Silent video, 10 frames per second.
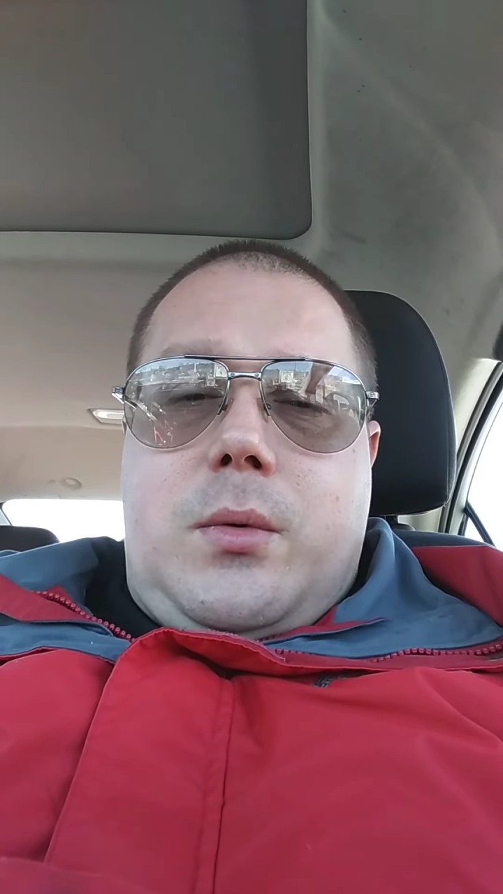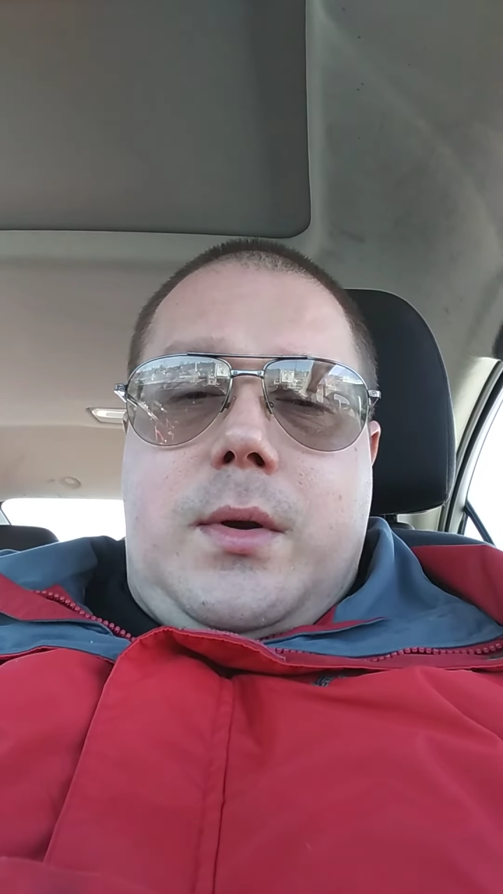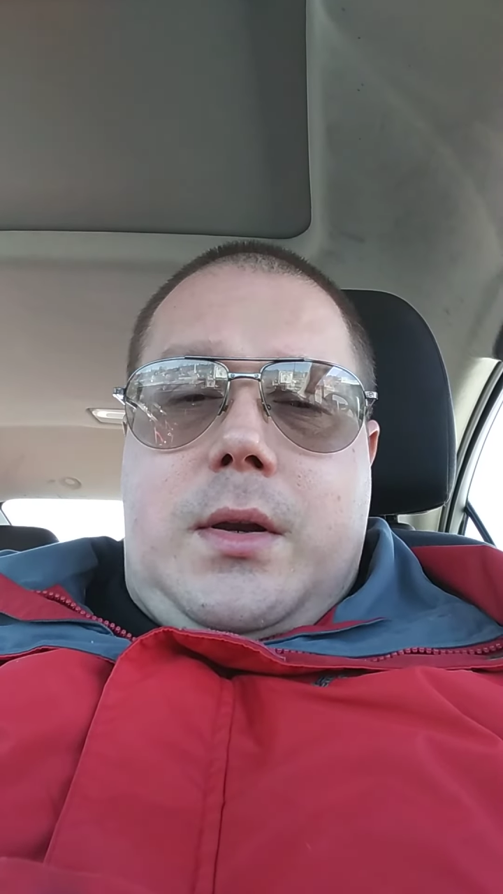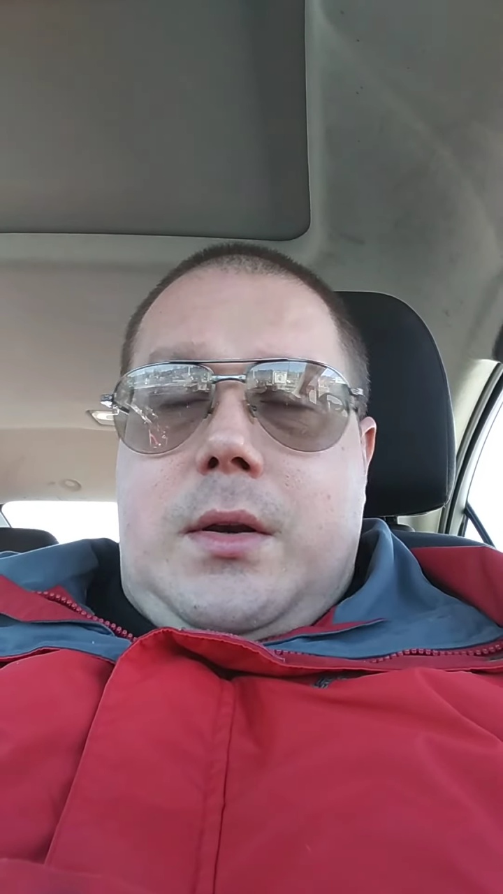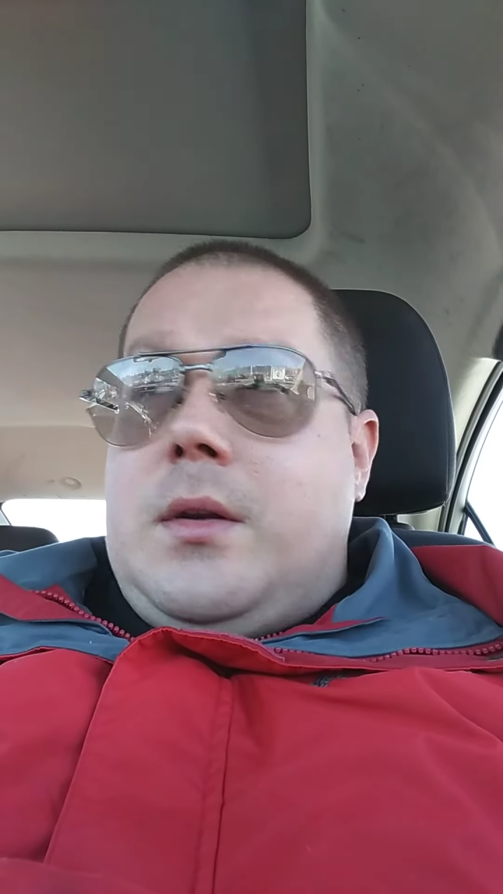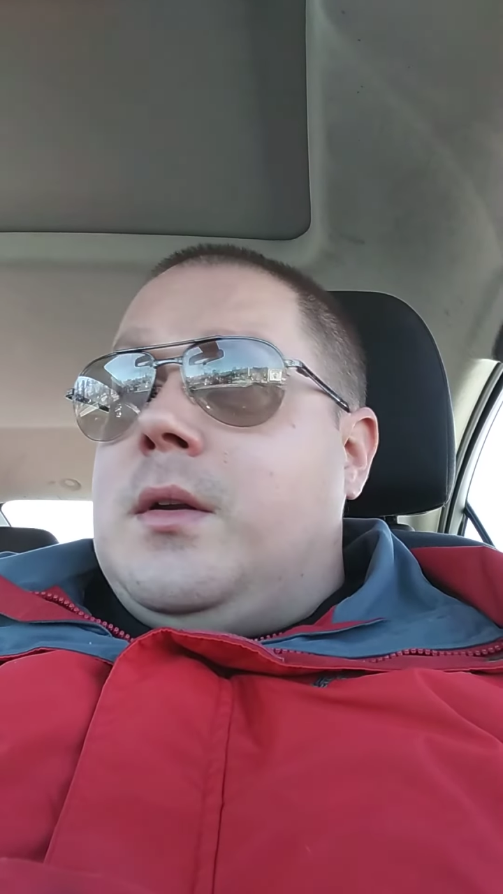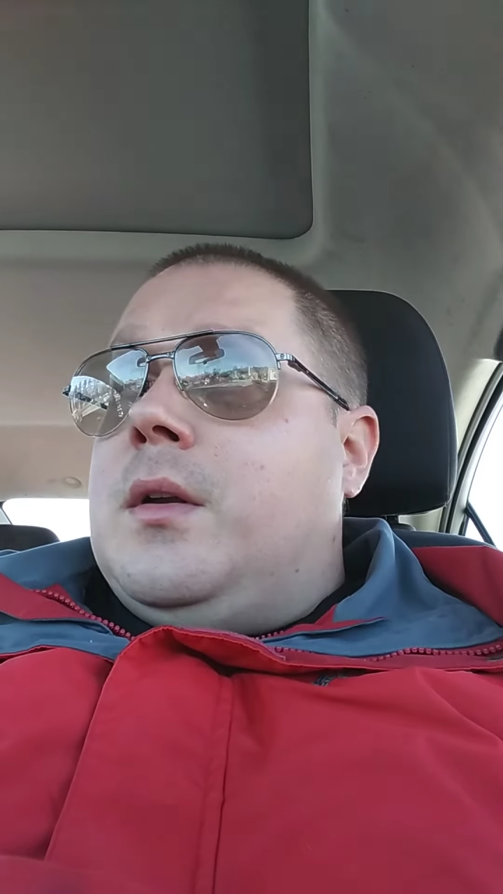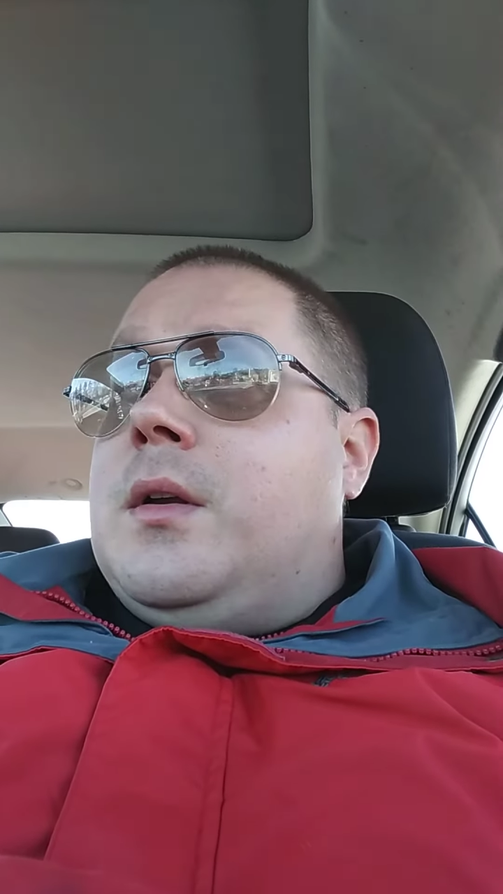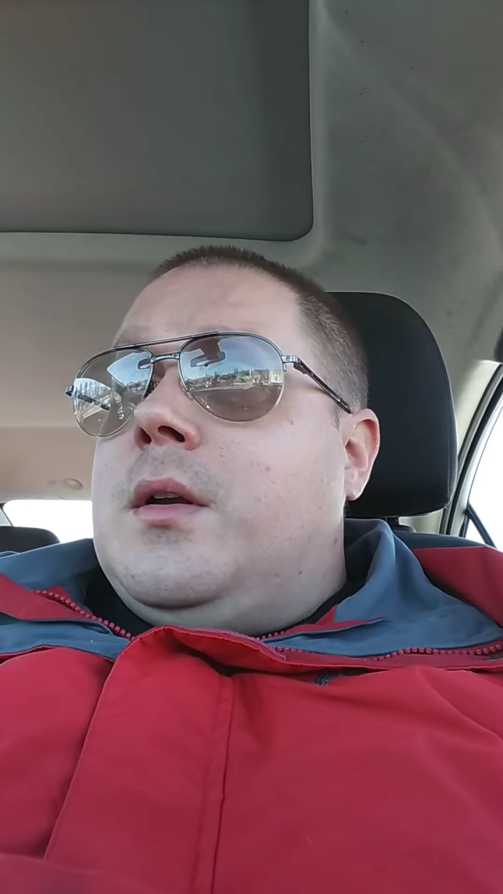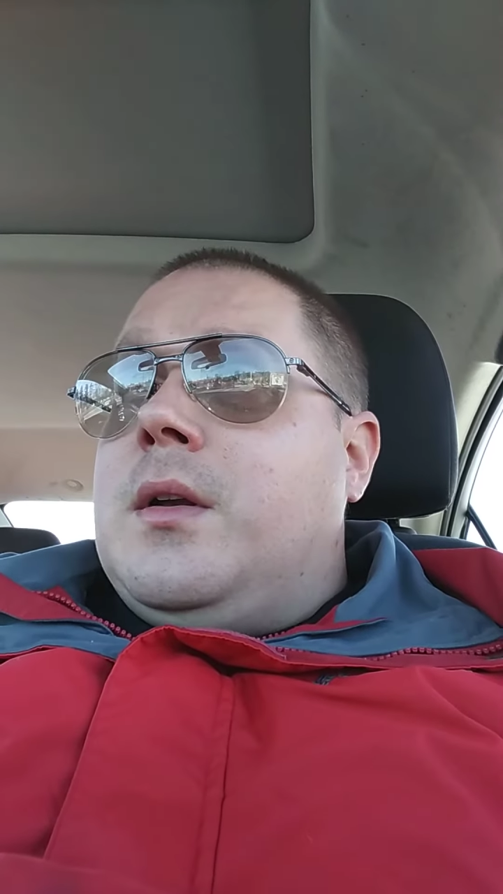you're reading.
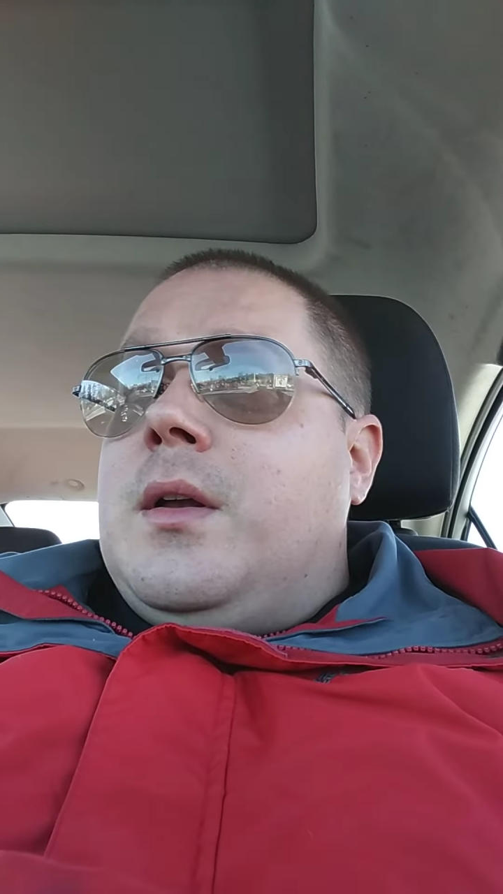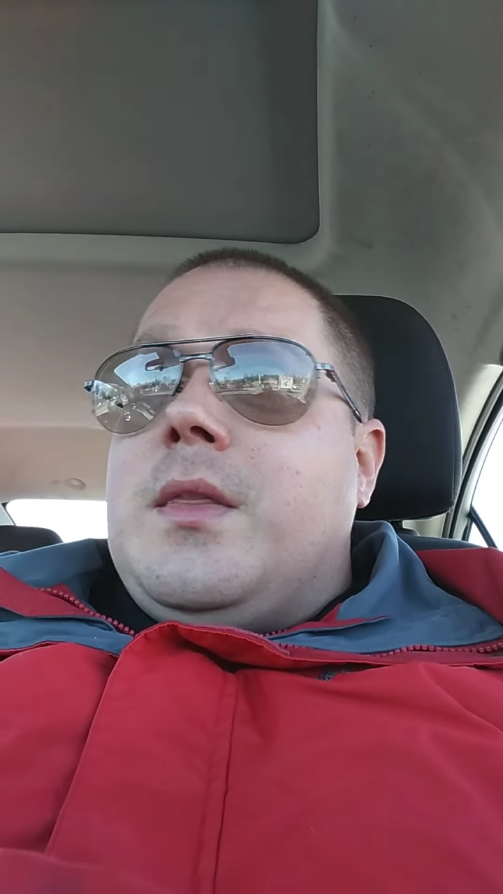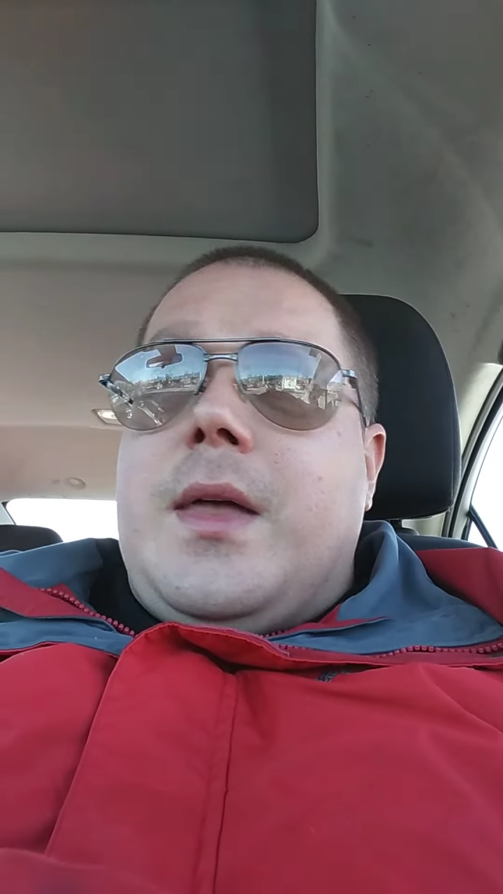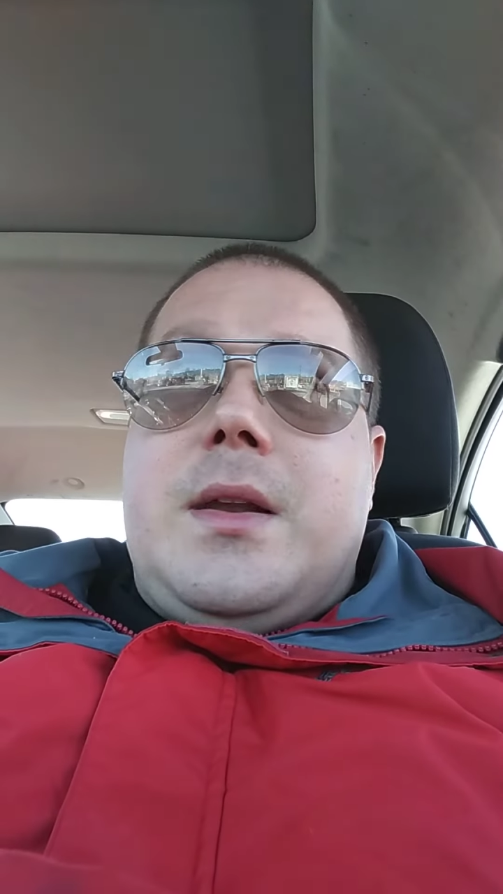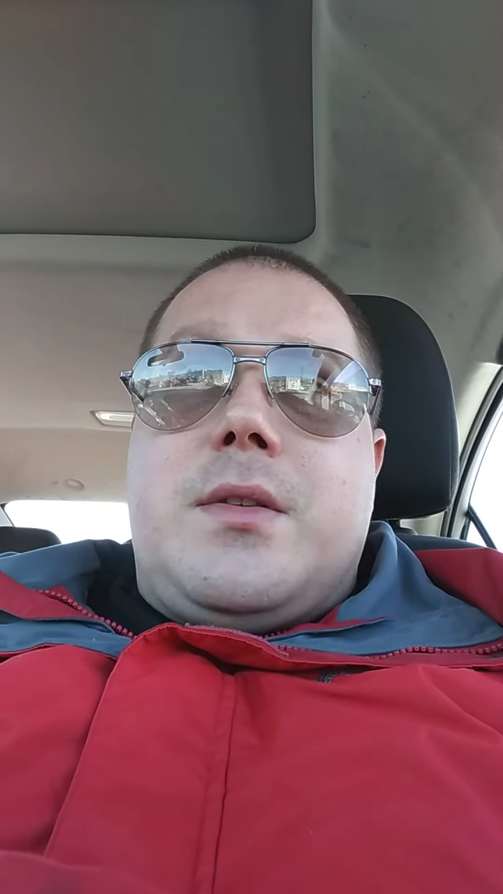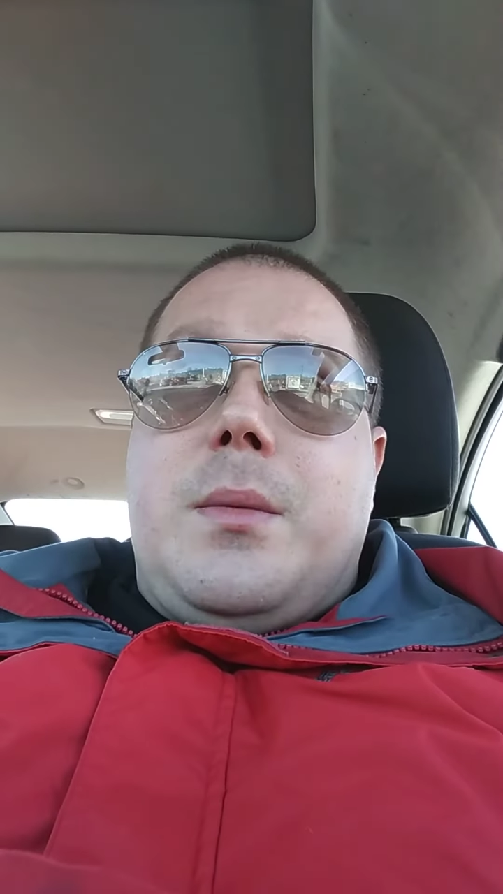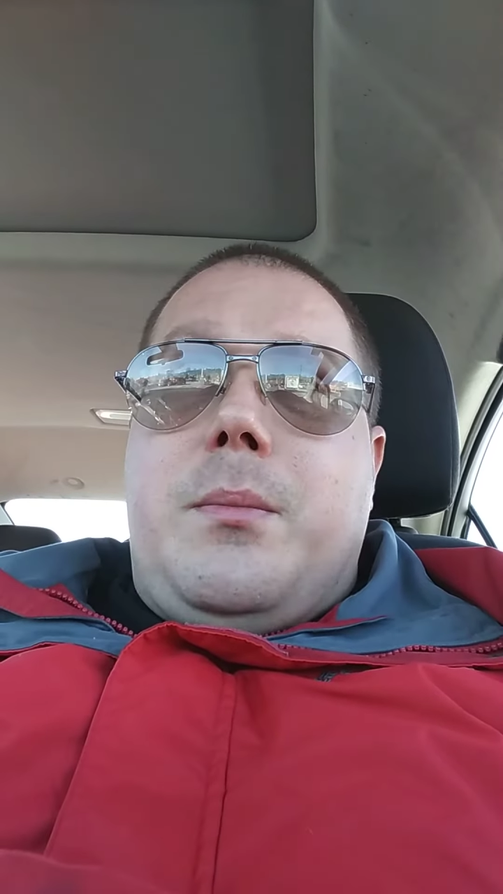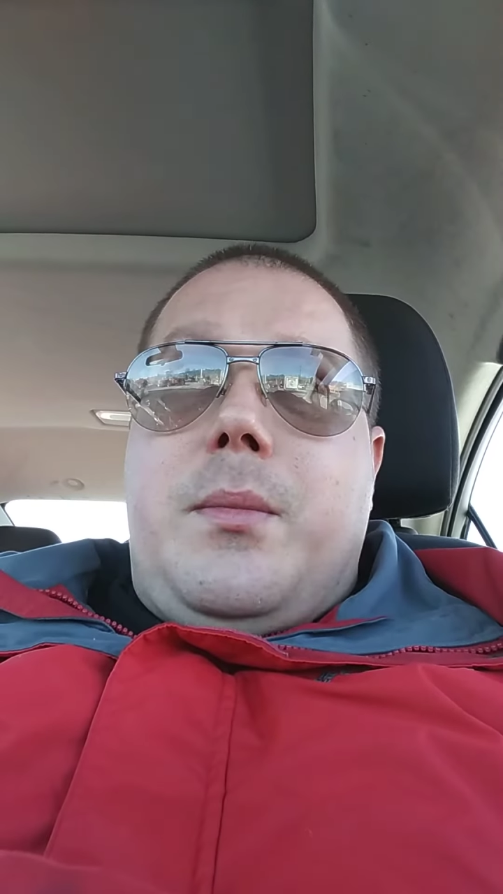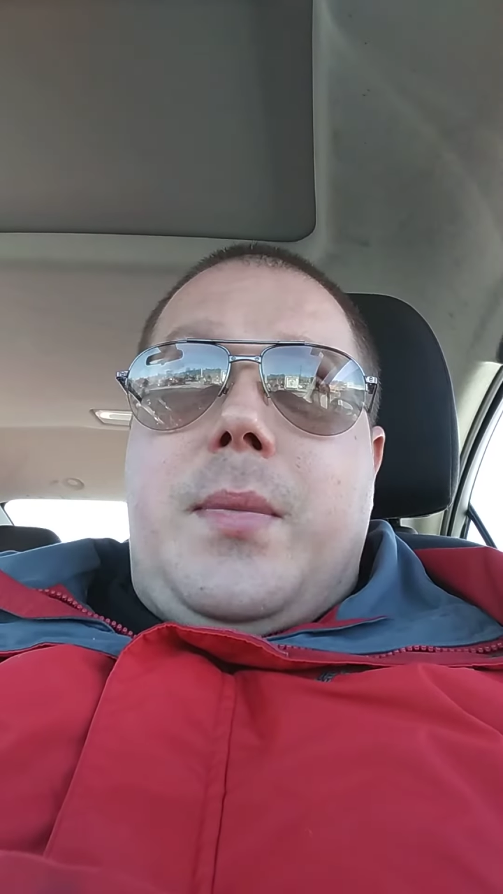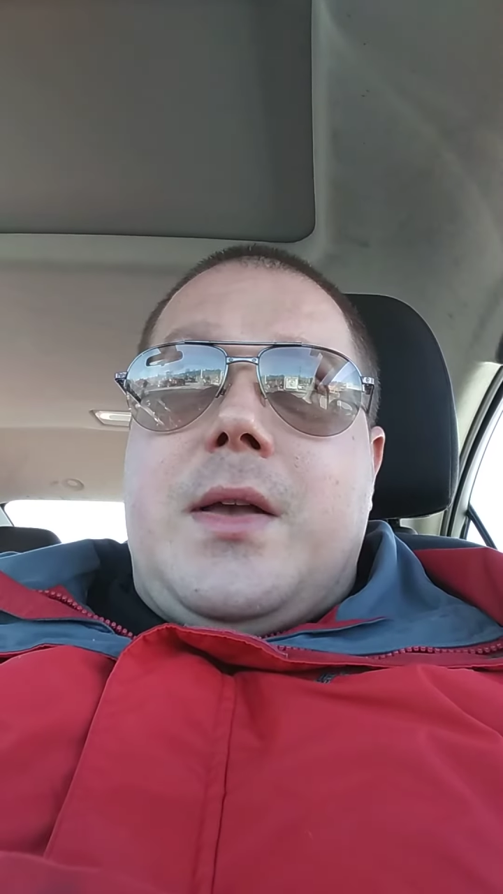That is the
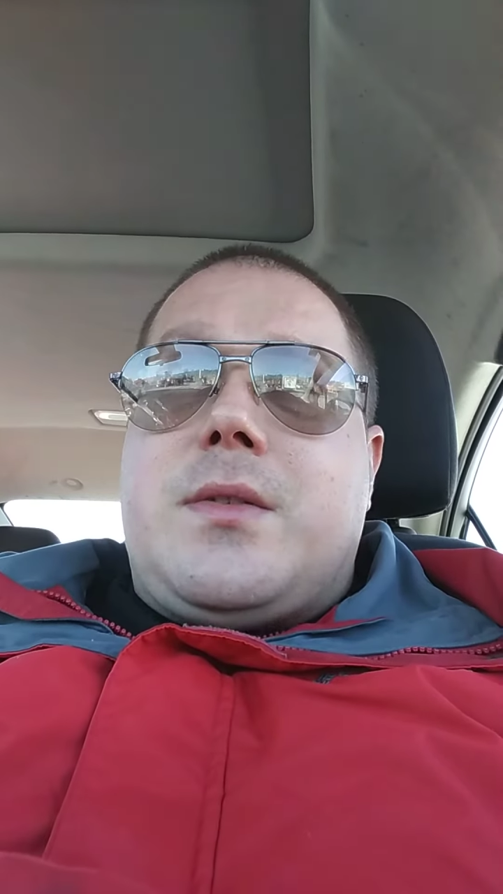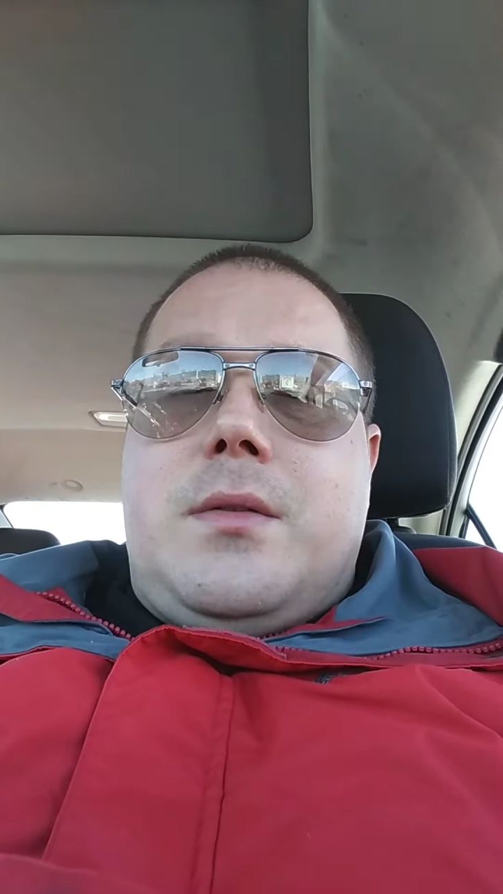best